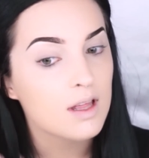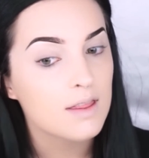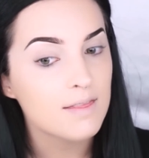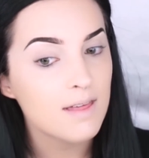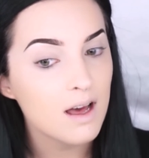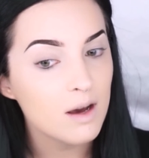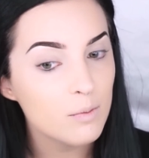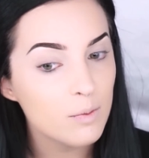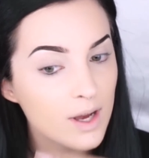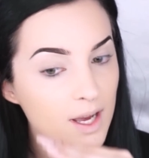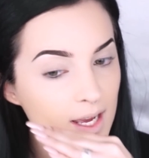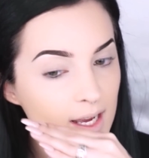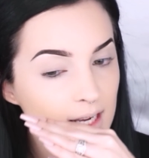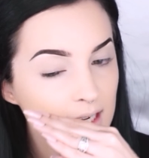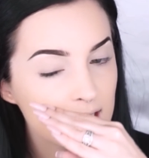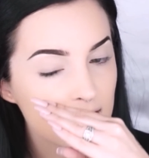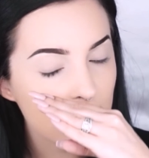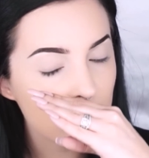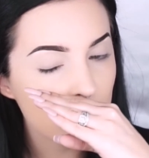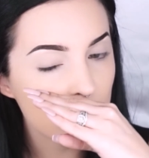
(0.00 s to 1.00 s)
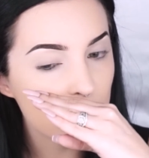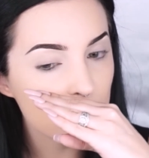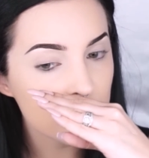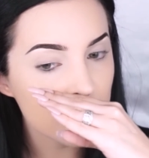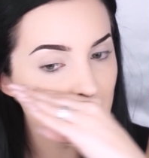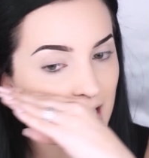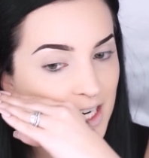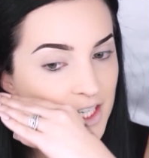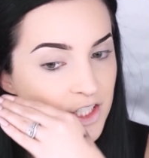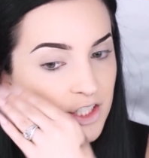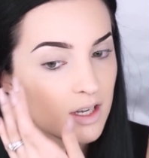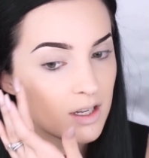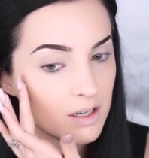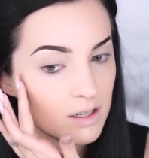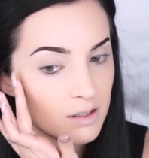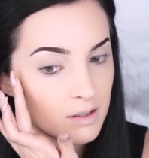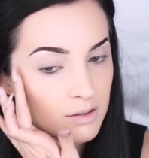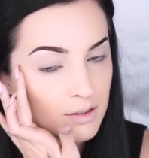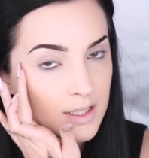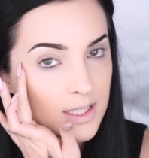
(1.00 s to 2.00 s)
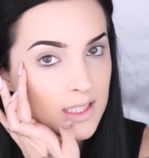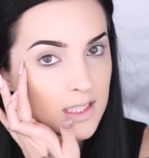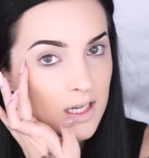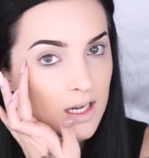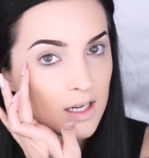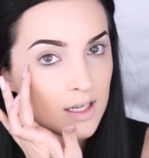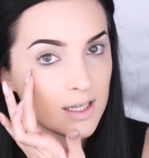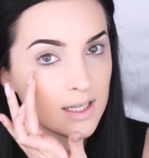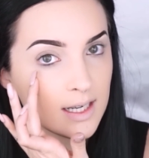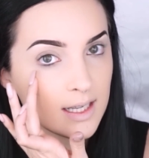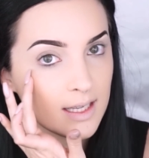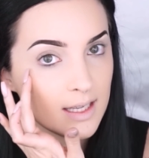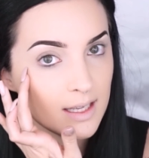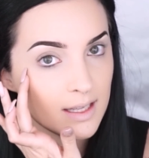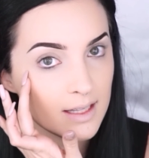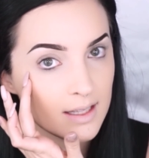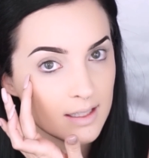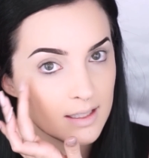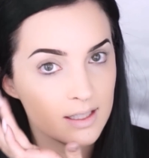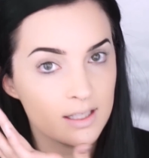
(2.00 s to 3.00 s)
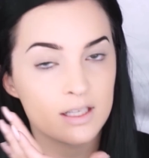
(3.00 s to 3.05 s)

That way, all the eyeshadow is not going to get,